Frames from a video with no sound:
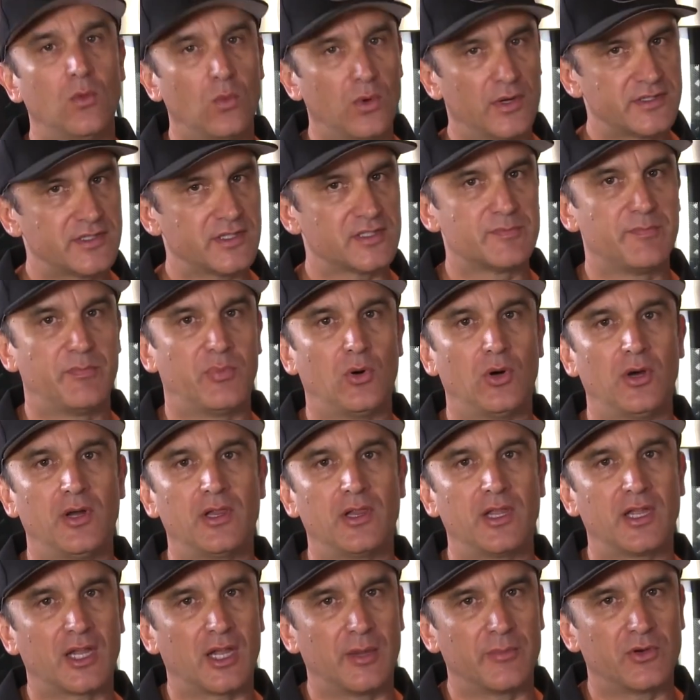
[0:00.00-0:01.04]
Once it's
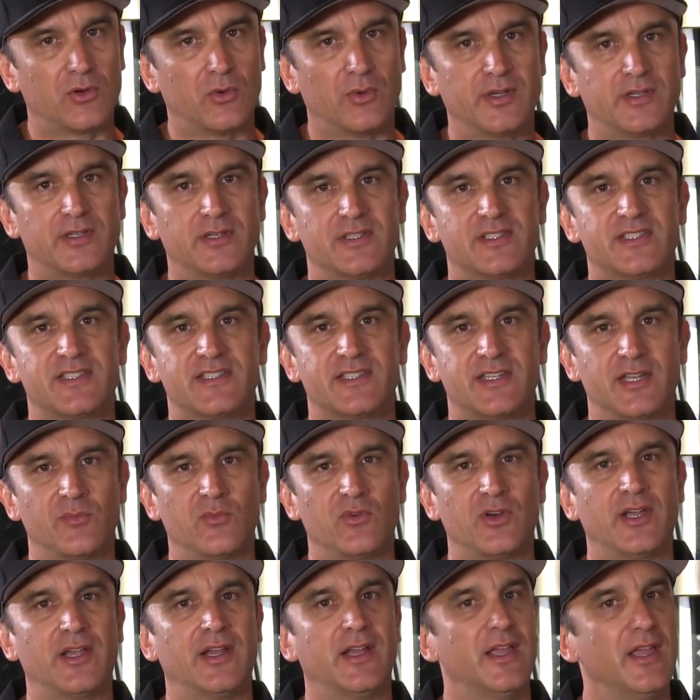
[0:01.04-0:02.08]
boiling, I'm going to
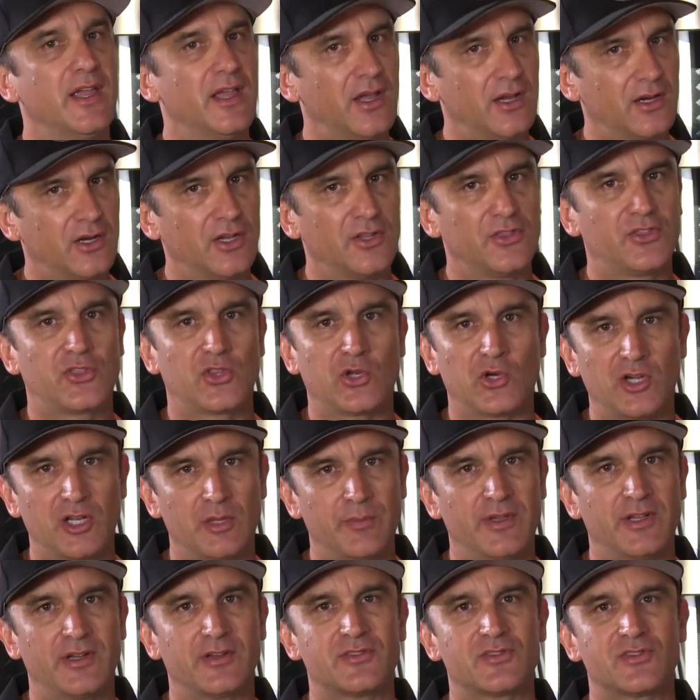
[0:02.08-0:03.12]
simmer it a good
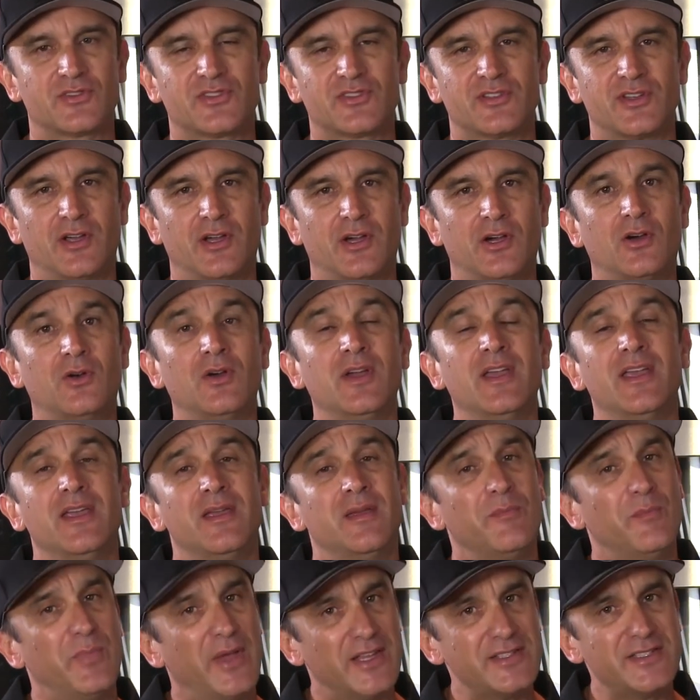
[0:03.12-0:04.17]
thirty minutes or so,
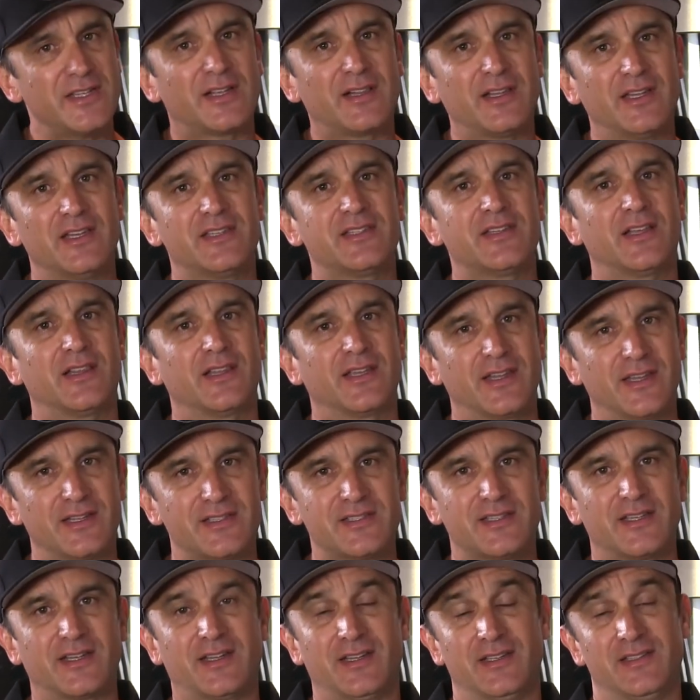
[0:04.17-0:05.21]
basically until it
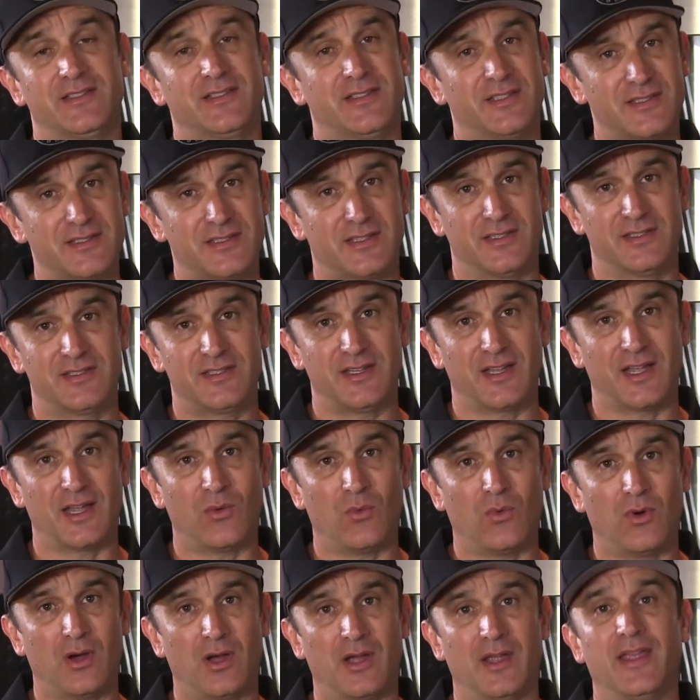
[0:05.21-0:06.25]
gets the consistency
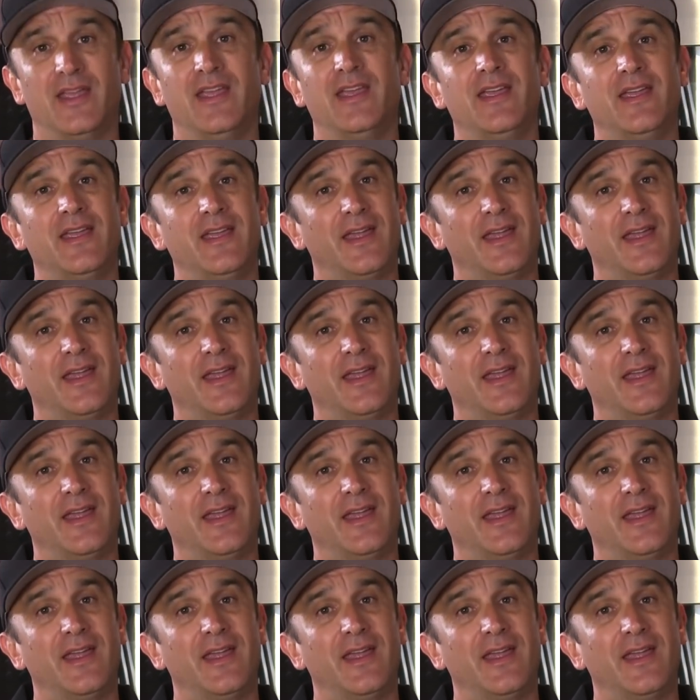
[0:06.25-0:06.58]
I want.